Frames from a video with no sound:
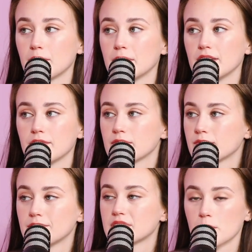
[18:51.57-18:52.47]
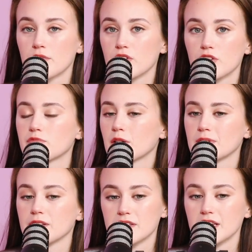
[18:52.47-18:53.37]
I mean, some of you have
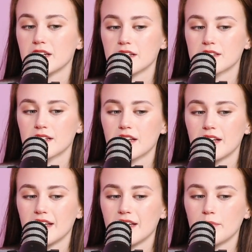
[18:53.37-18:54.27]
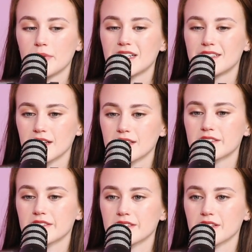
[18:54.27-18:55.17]
probably seen it, but it
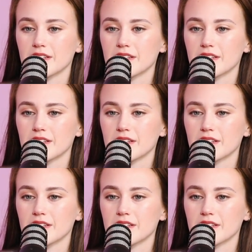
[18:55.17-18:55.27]
does...